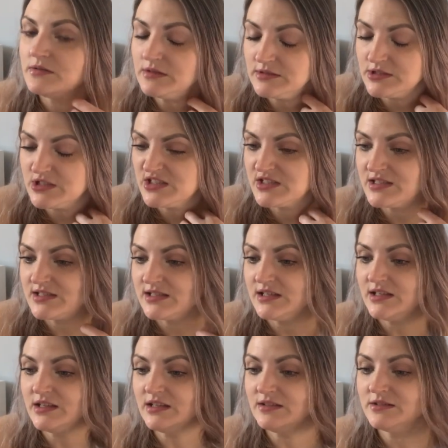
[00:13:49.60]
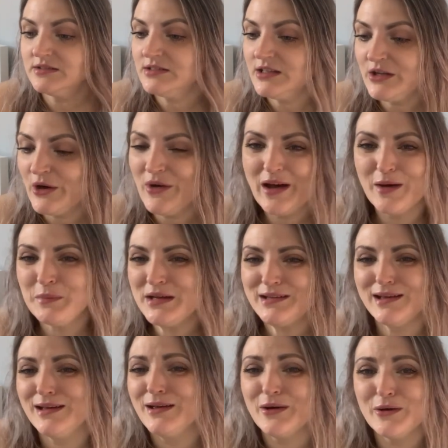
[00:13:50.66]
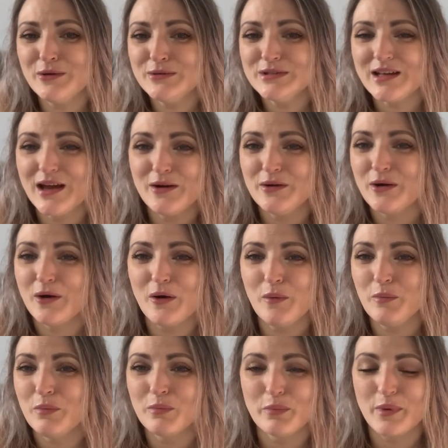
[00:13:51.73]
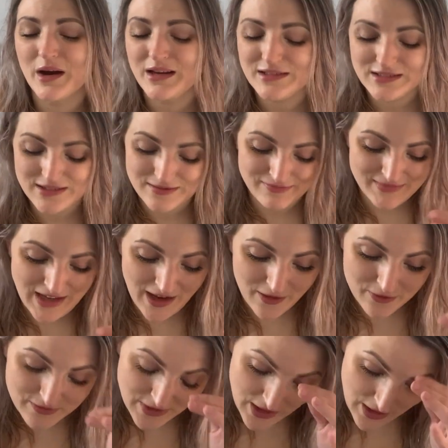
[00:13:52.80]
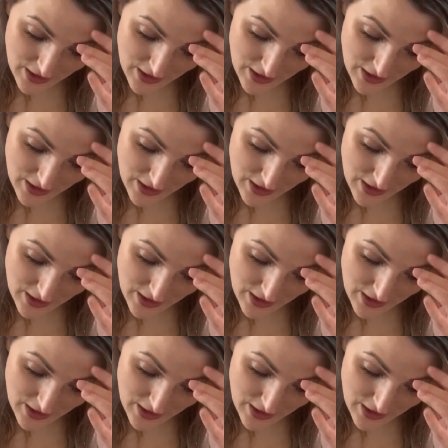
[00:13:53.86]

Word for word: just to see, you know, how my day goes, how it all breaks down.